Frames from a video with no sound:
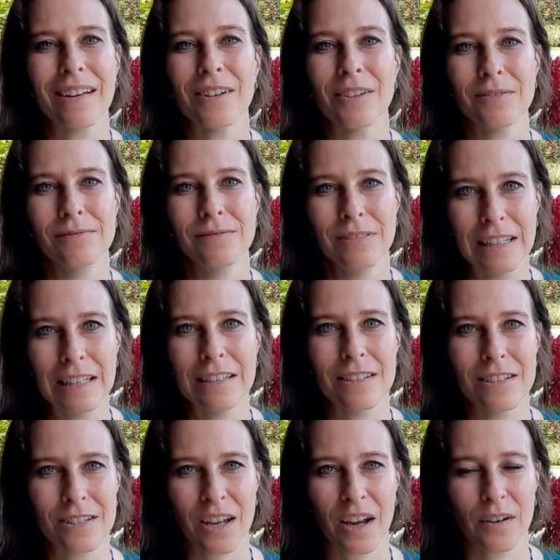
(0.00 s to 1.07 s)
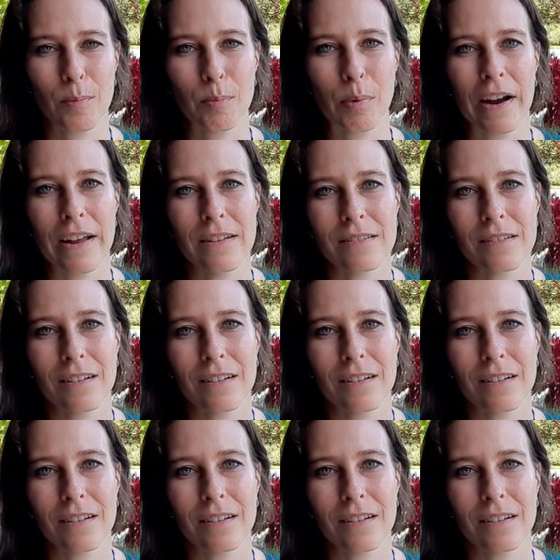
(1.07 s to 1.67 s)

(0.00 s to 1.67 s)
a really discounted price.